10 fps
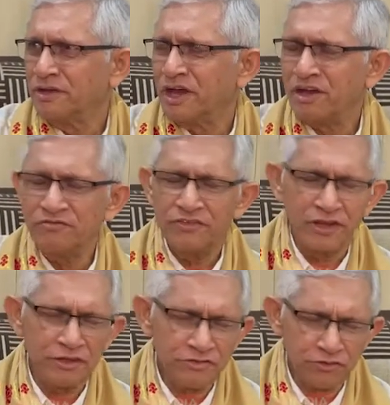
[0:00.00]
I am
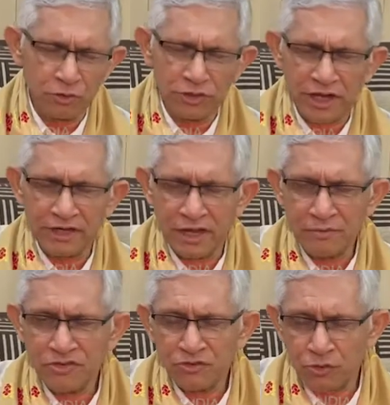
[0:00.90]
feeling so tight, I
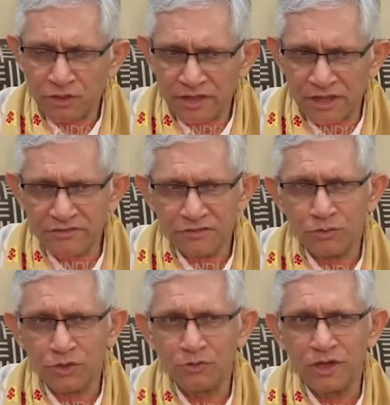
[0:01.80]
am so tensed,
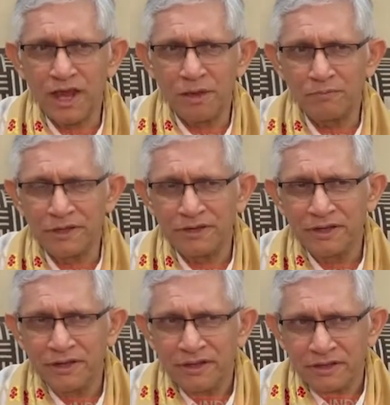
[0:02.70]
what will happen?
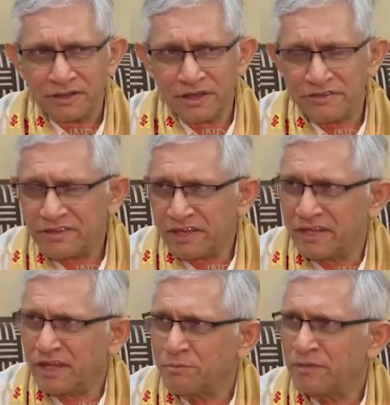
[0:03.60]
There is a
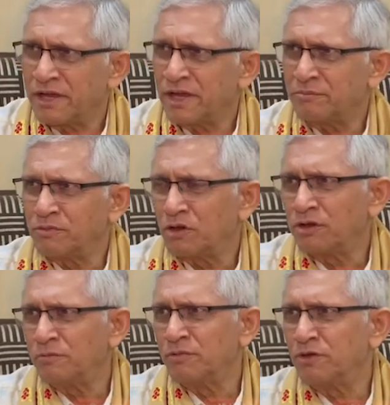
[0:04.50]
EMI I am not
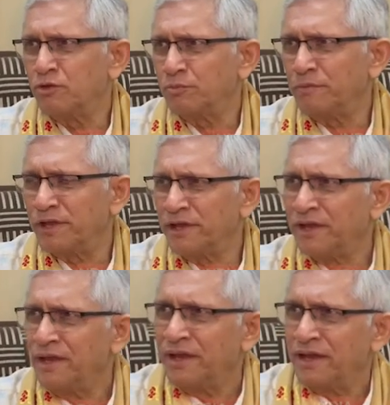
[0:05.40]
able to pay,
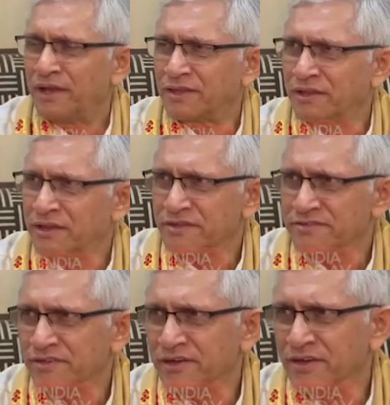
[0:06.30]
and there
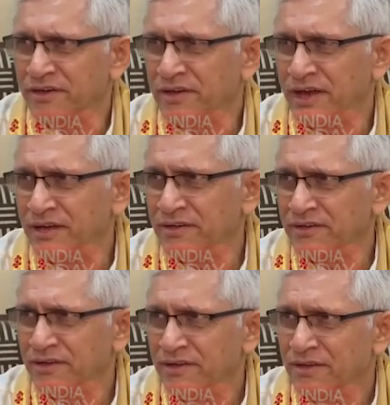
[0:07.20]
is a debt
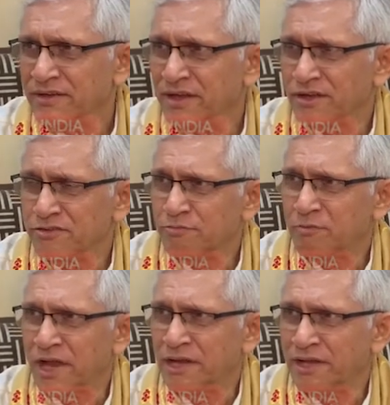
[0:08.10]
that is
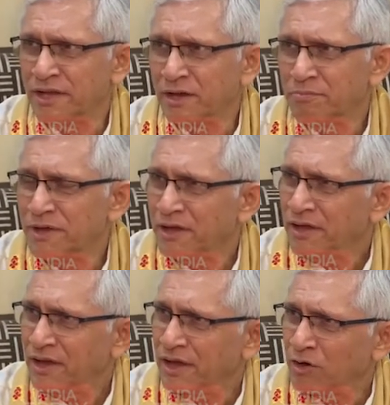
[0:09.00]
piling up,
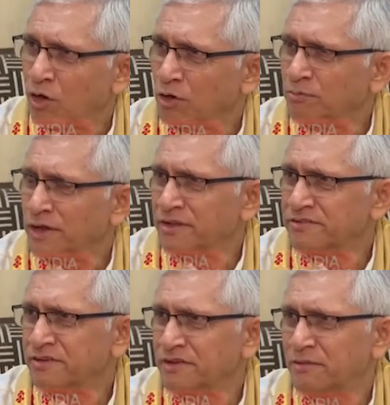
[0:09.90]
and all my
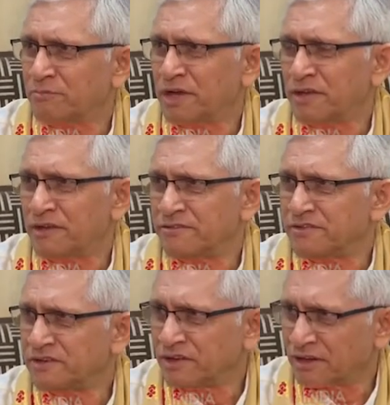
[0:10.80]
money is
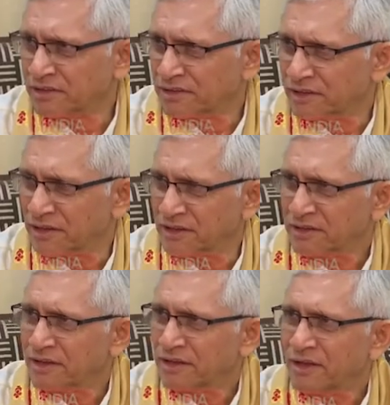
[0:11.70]
stuck there,
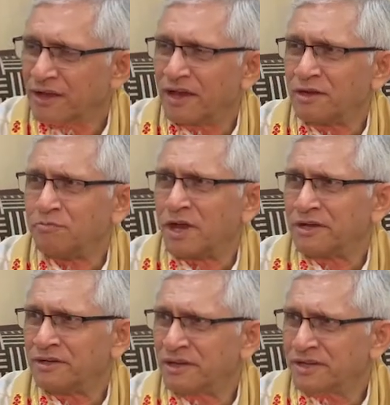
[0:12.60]
and my
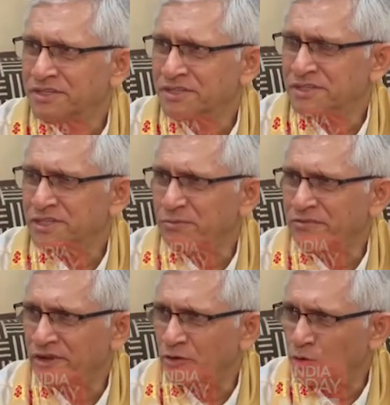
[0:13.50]
relationships
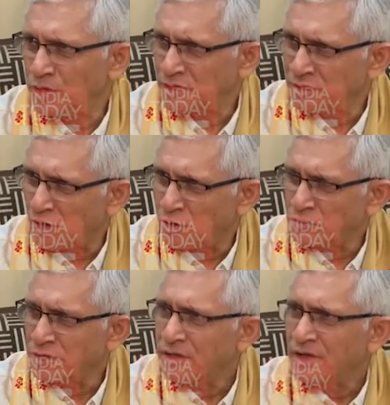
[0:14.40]
are going down,
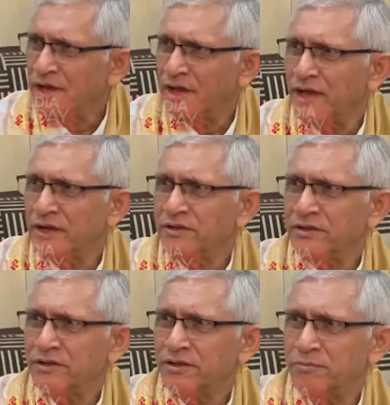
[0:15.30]
and
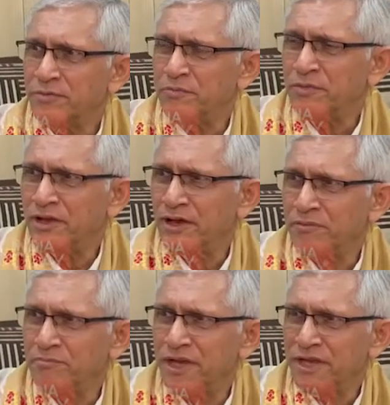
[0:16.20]
people are
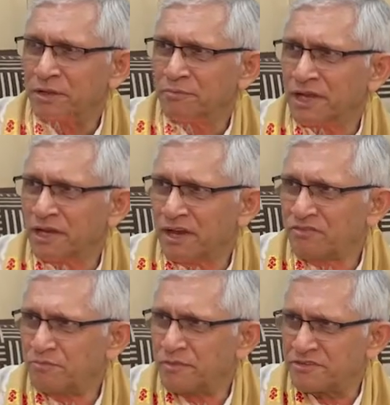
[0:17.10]
making my life
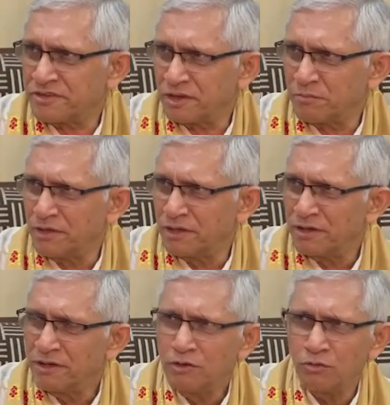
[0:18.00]
miserable.
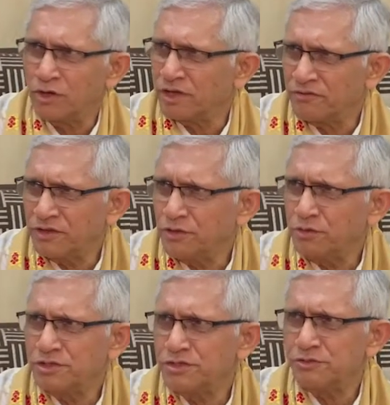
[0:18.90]
Whatever your
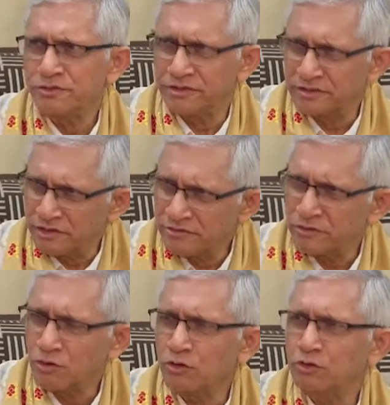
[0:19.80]
issues are, just
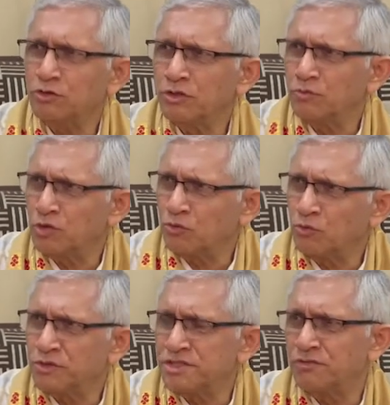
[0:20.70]
talk to the book,
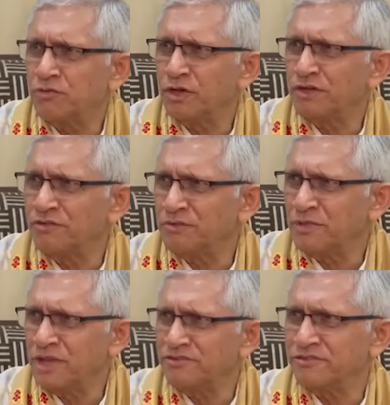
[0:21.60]
whatever
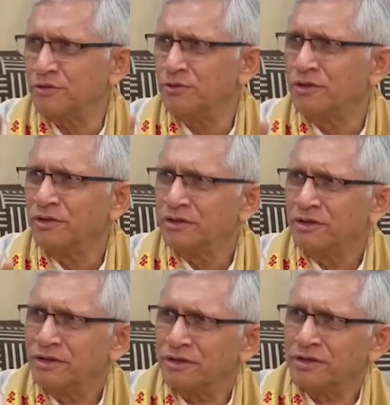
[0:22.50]
makes you,
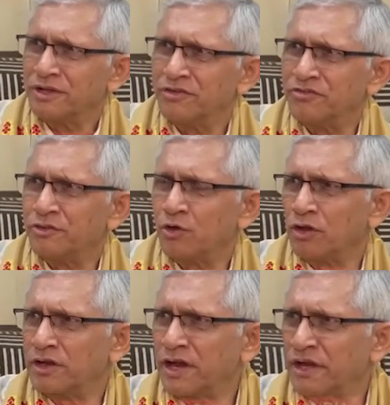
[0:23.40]
gives you
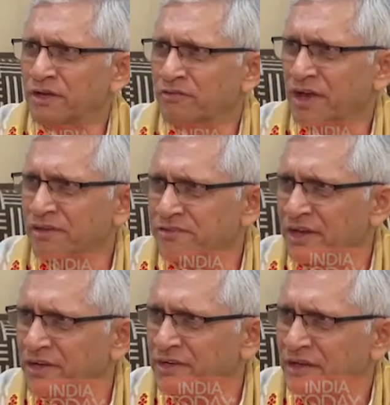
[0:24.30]
all kind of
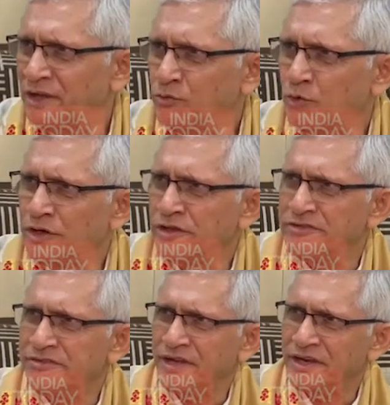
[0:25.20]
anxiety and
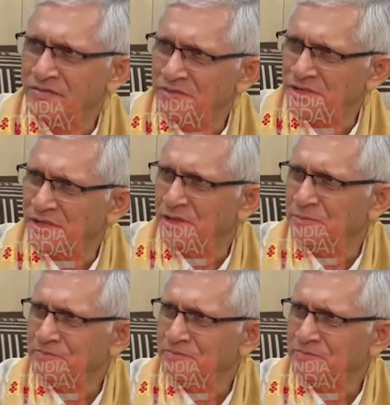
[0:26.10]
worries and everything.